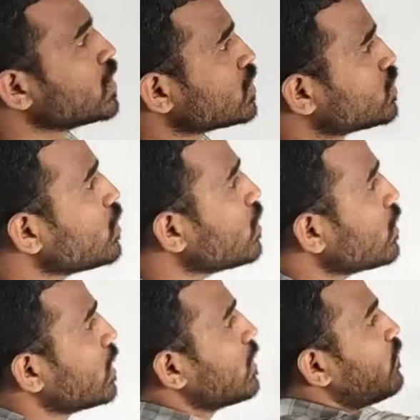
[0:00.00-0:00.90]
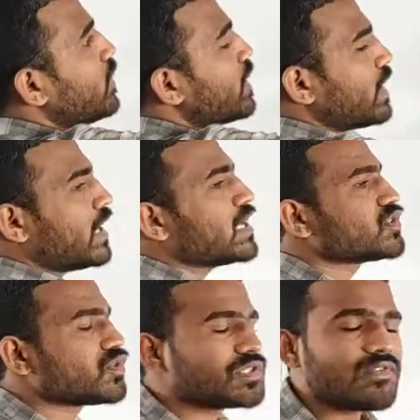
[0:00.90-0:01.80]
So figure A
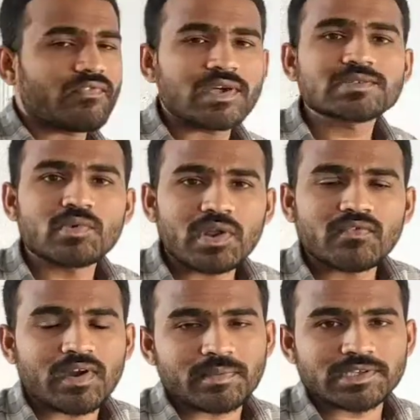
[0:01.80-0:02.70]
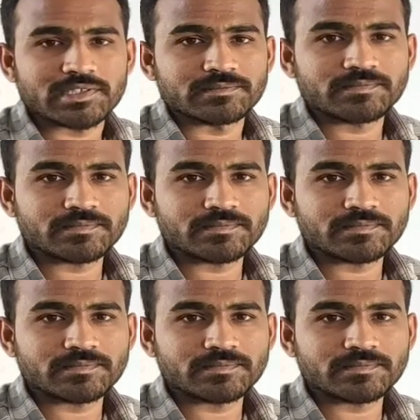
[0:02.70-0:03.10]
shows the first mode of vibration.